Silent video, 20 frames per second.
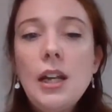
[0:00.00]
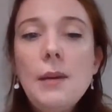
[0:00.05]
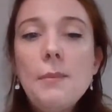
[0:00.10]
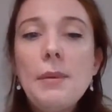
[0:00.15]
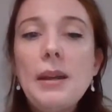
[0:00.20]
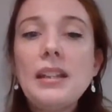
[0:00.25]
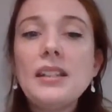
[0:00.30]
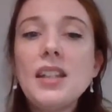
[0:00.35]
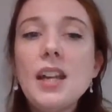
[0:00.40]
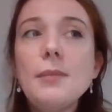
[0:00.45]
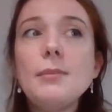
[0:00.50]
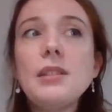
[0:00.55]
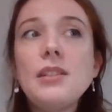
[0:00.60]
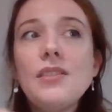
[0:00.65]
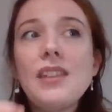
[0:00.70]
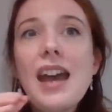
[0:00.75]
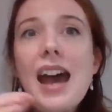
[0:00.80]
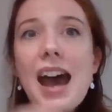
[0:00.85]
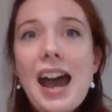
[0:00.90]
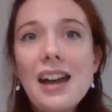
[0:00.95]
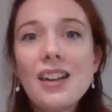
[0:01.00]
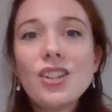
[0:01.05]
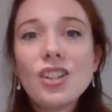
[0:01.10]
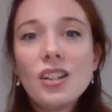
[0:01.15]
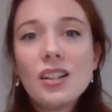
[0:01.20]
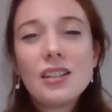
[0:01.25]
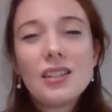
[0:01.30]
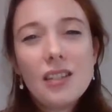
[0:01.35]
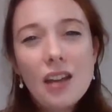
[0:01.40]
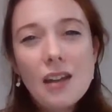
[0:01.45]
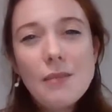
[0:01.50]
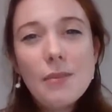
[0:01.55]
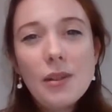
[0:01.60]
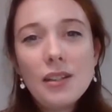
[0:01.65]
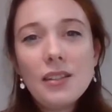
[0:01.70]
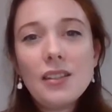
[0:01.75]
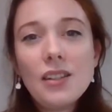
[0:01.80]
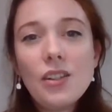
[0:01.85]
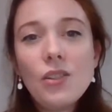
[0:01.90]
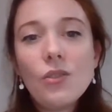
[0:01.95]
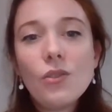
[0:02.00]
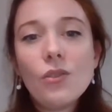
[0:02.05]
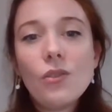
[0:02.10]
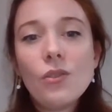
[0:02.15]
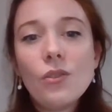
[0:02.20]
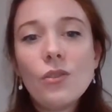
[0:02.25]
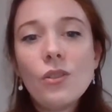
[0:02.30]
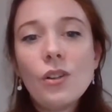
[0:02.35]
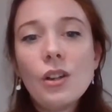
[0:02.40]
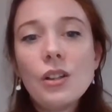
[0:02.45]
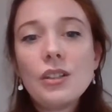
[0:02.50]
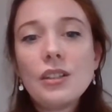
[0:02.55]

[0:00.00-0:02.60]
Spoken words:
But in terms of the actual assignments that you're